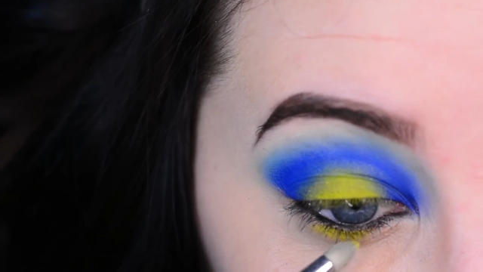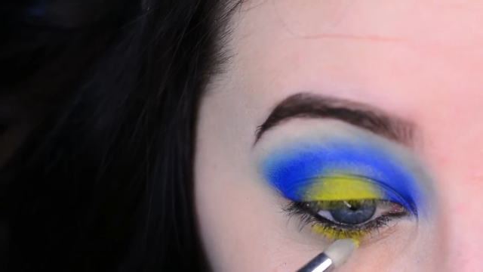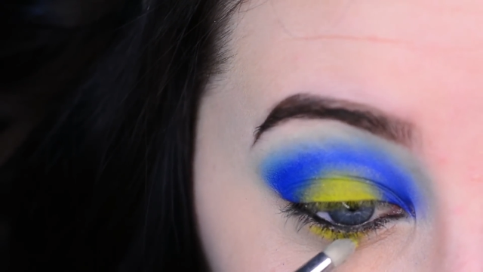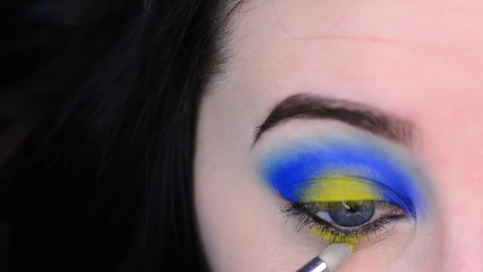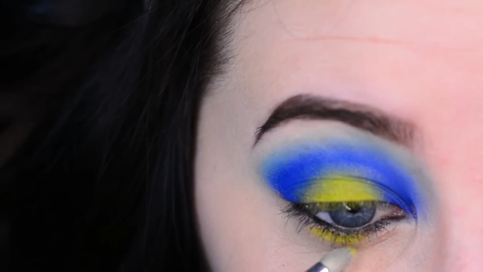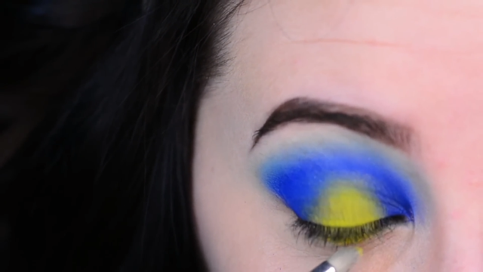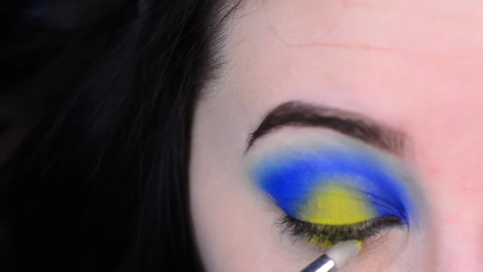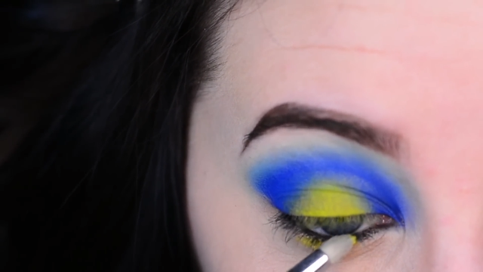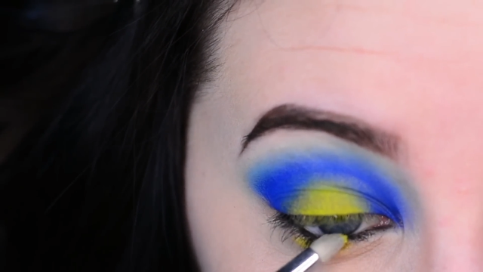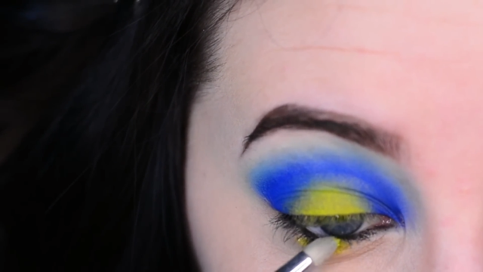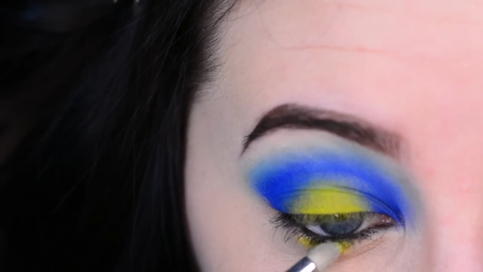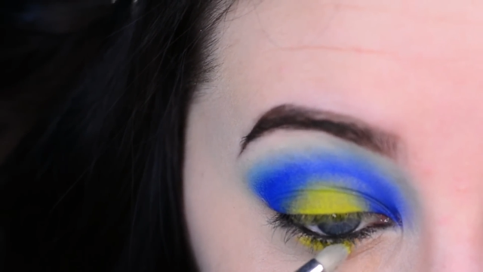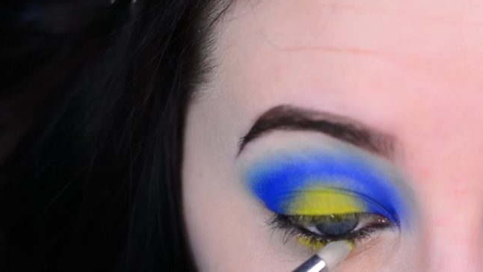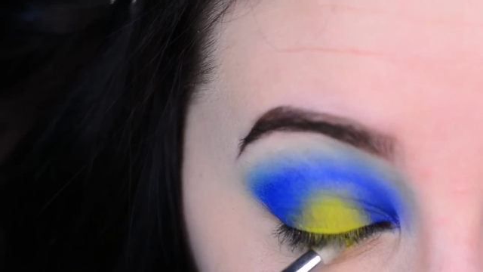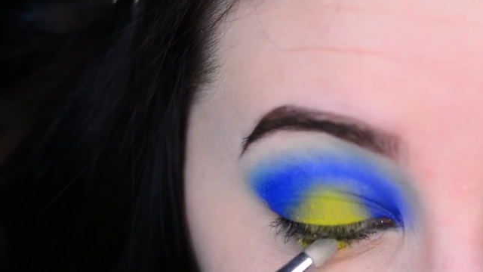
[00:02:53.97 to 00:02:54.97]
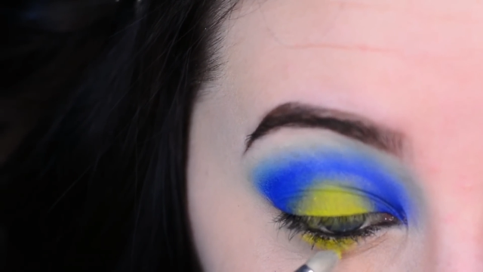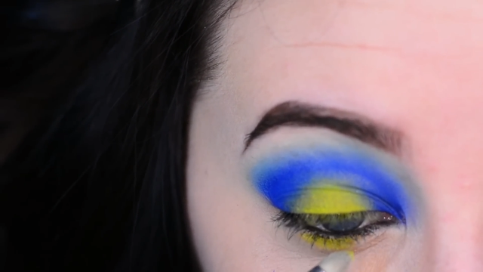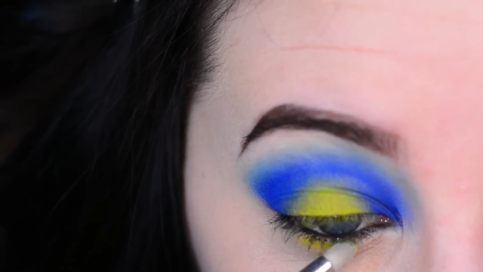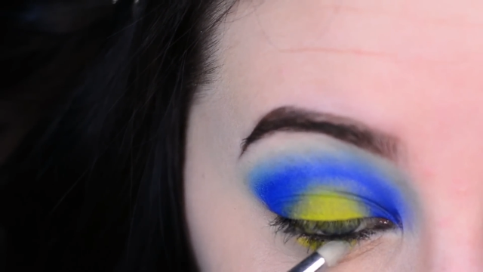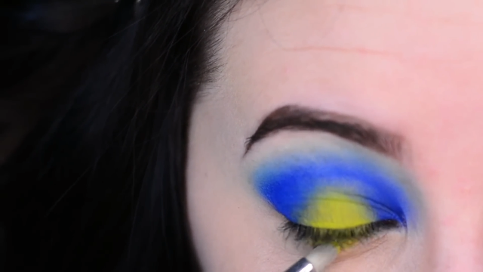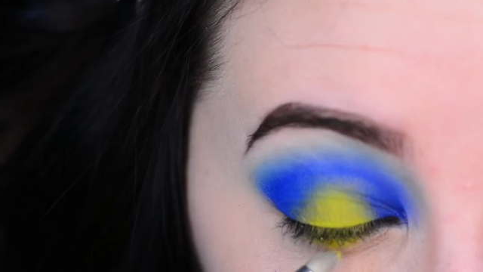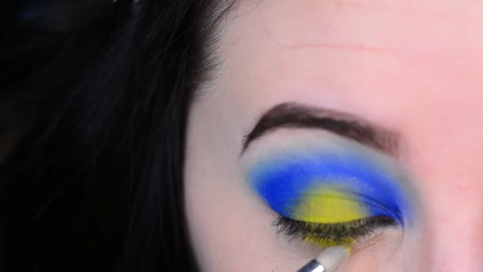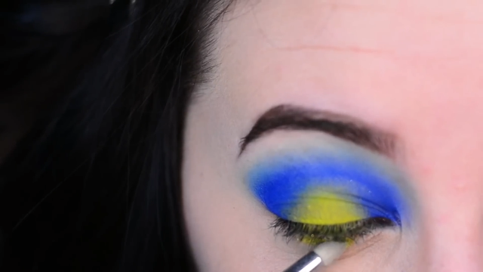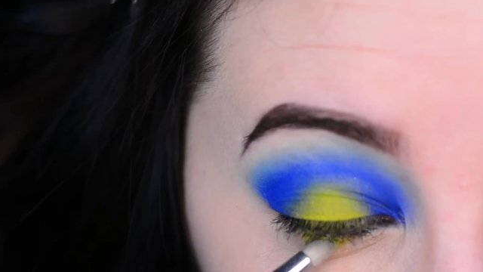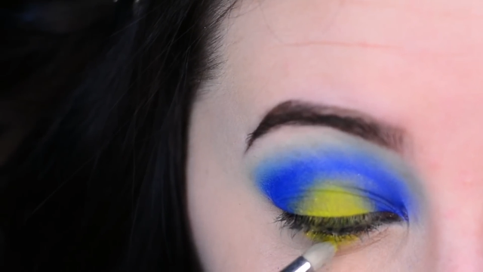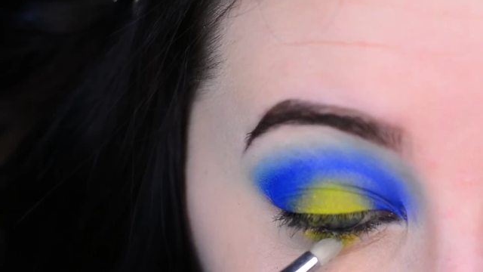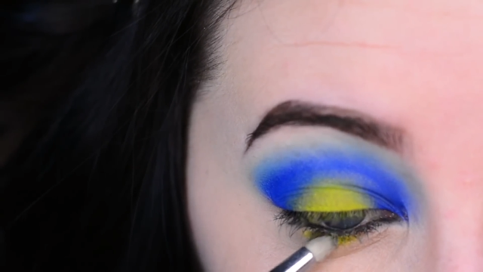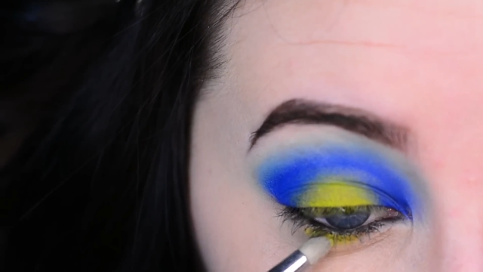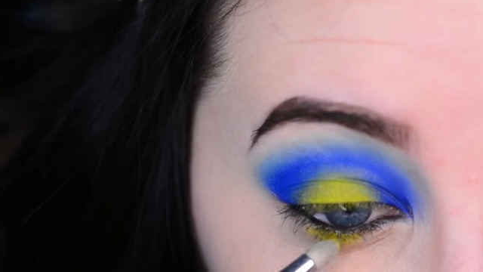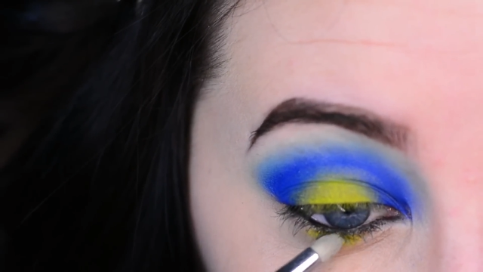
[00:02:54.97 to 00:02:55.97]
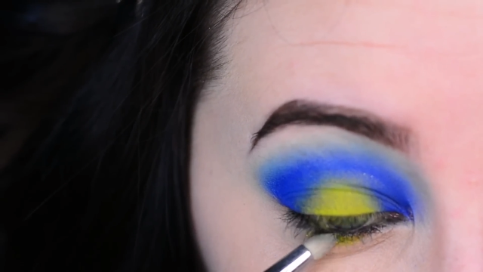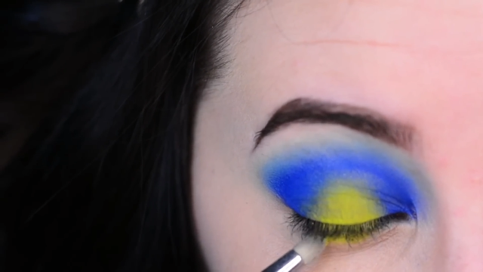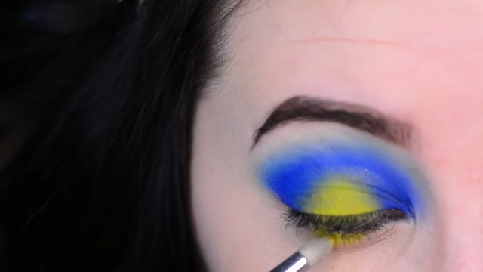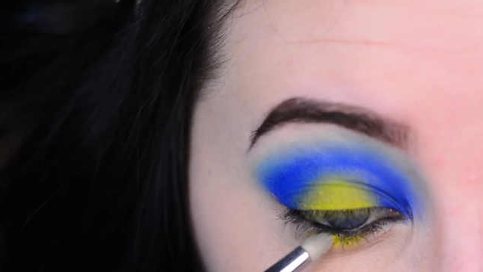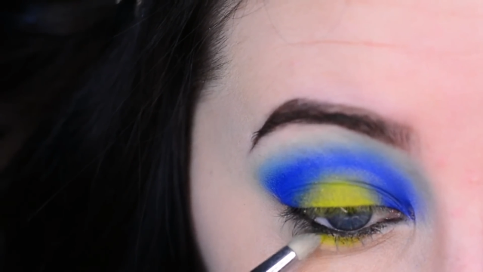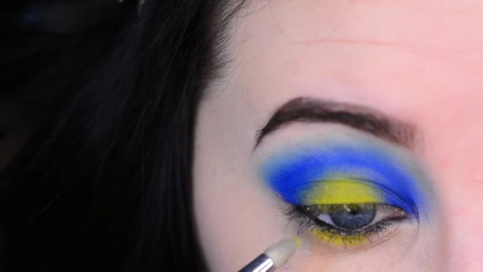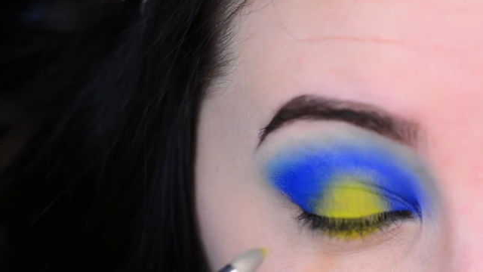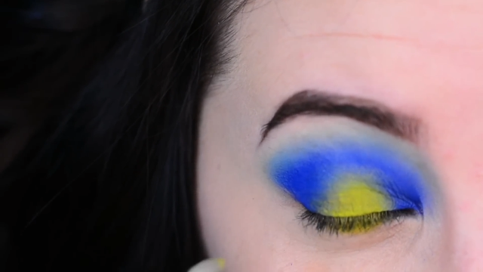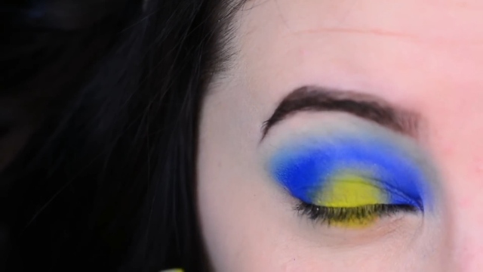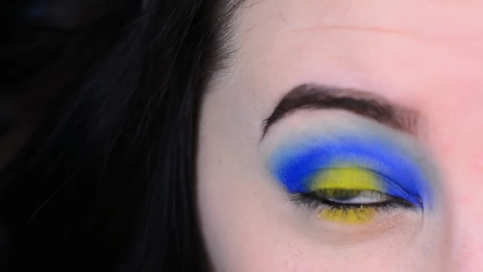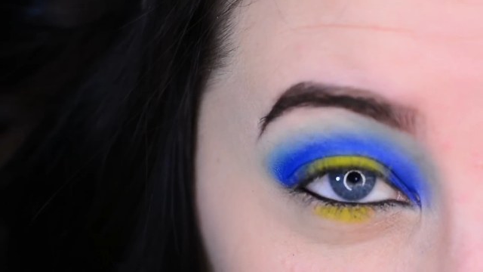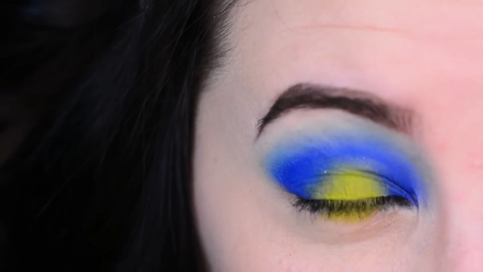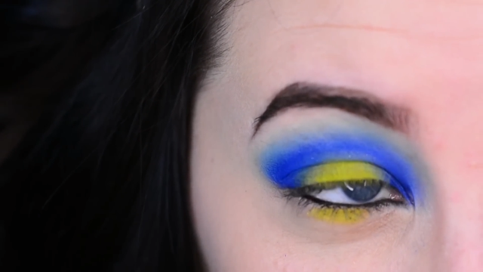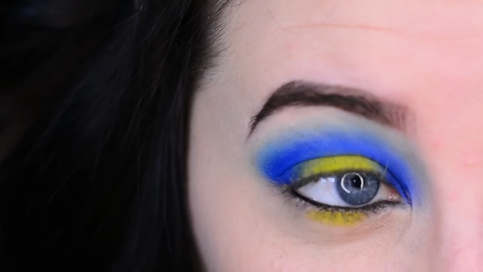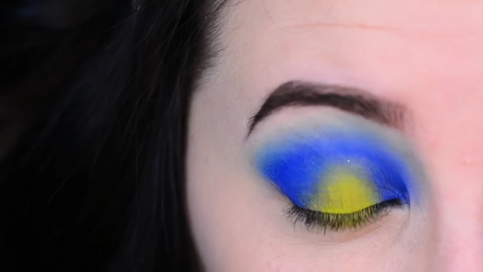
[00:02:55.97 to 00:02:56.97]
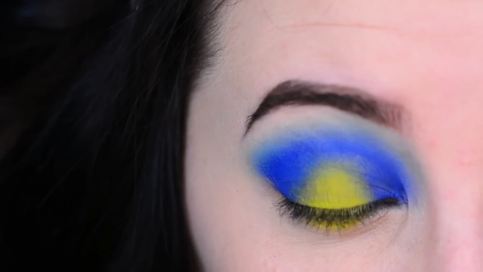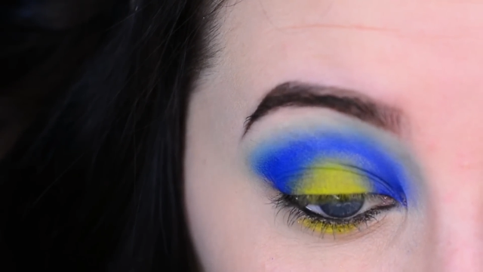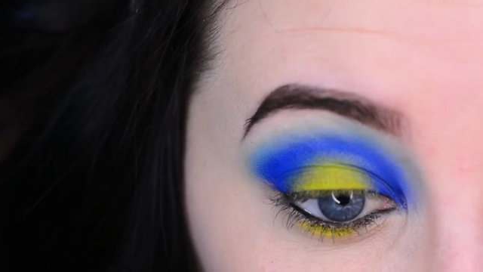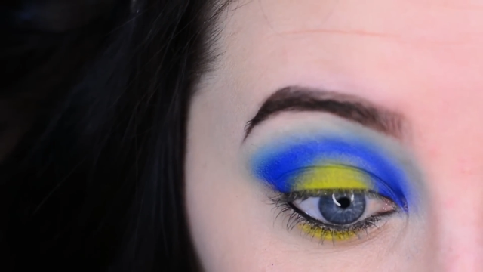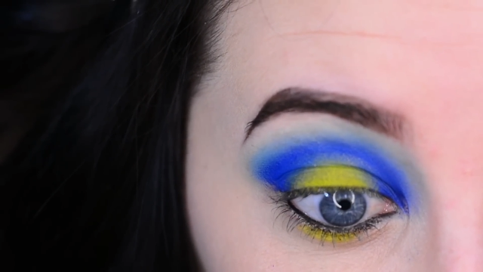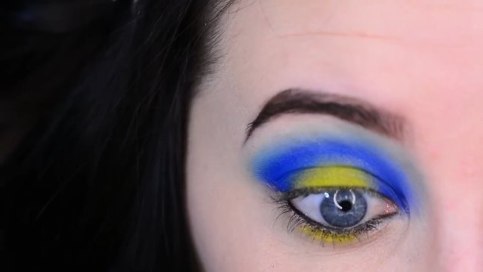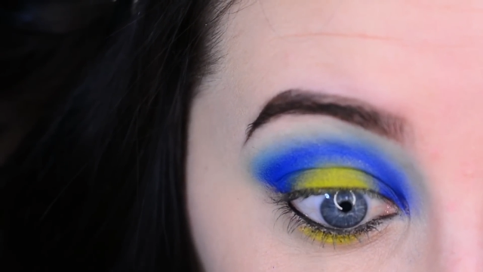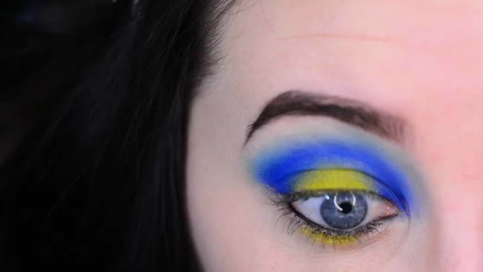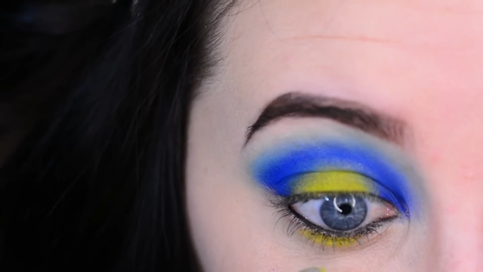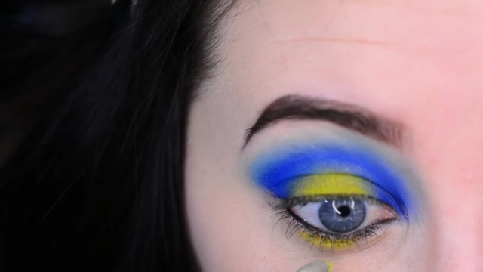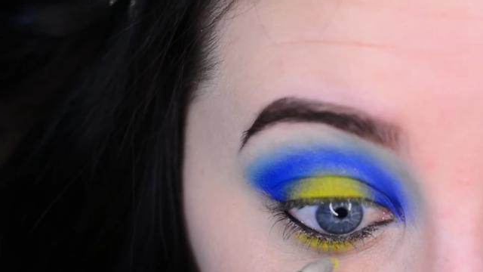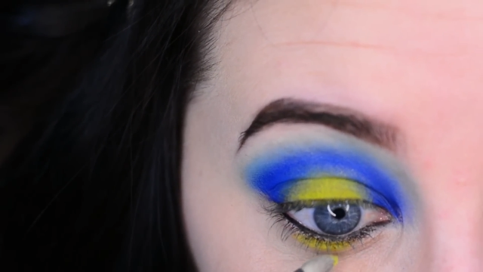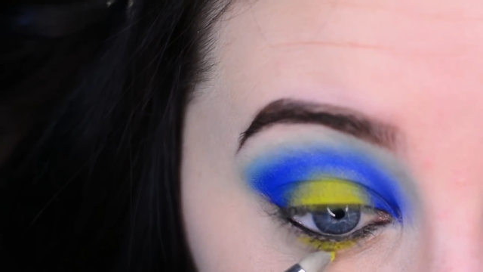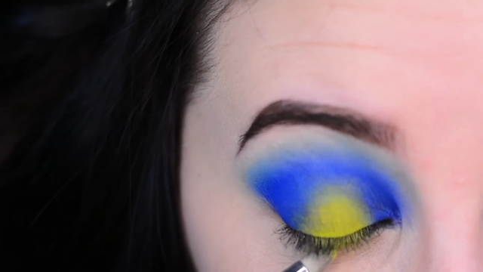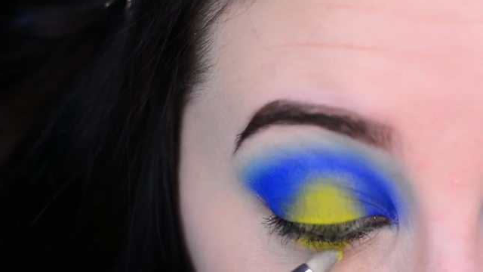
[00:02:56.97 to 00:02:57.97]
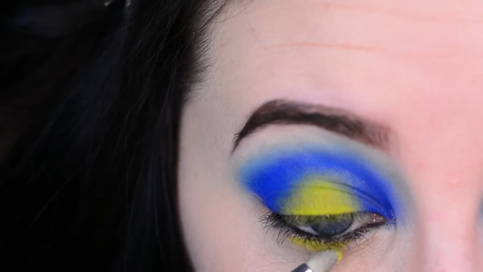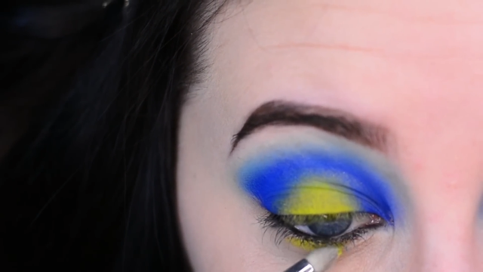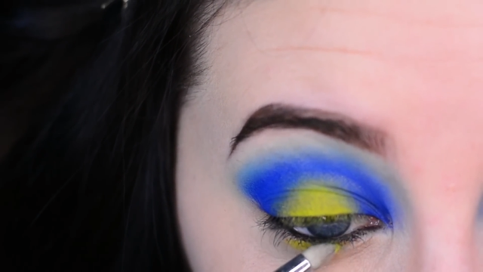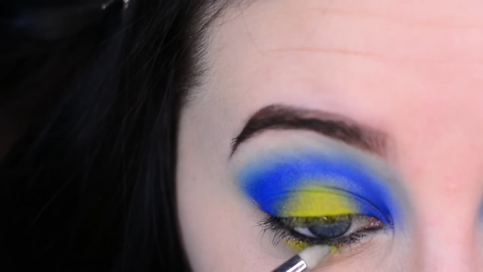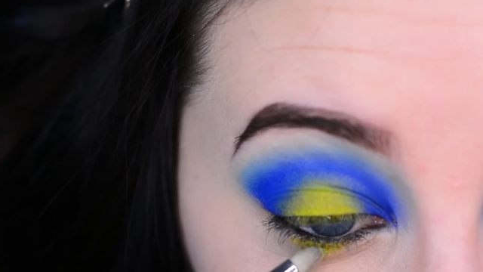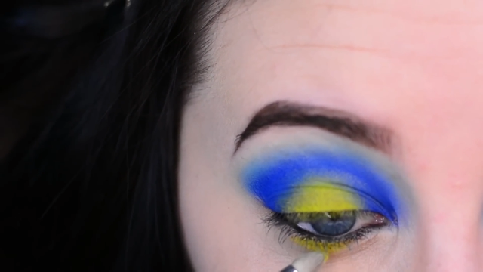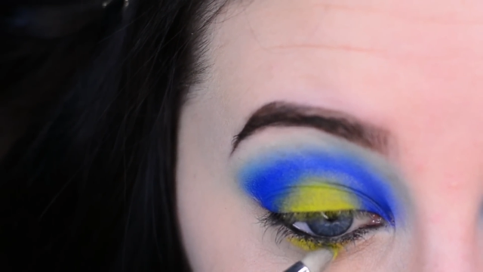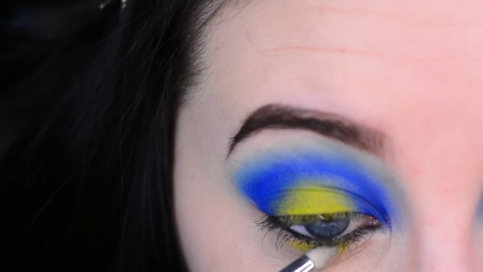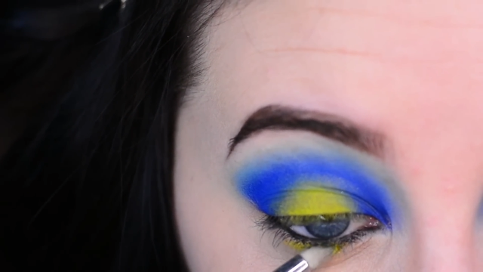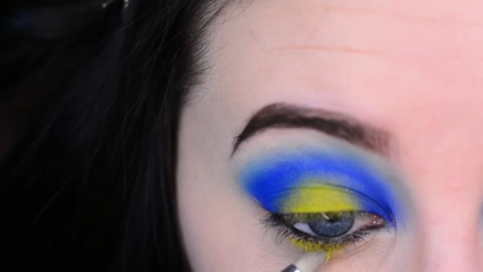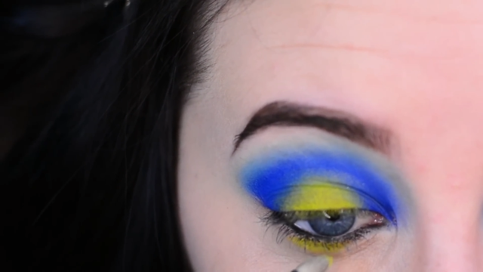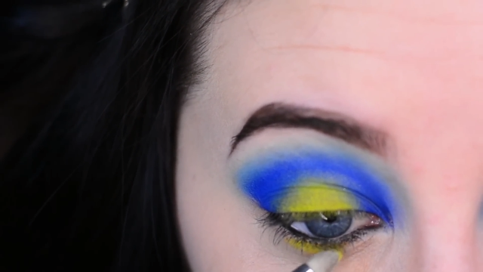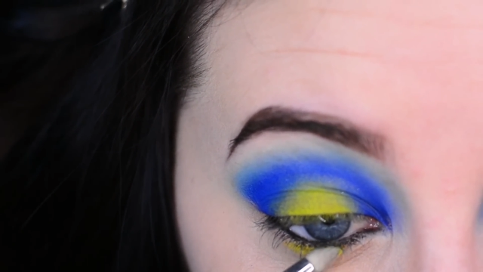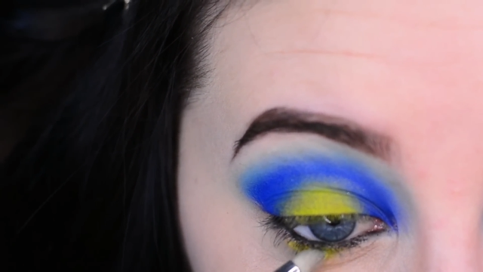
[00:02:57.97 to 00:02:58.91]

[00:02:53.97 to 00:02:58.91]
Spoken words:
Nobody's mouth can be seen.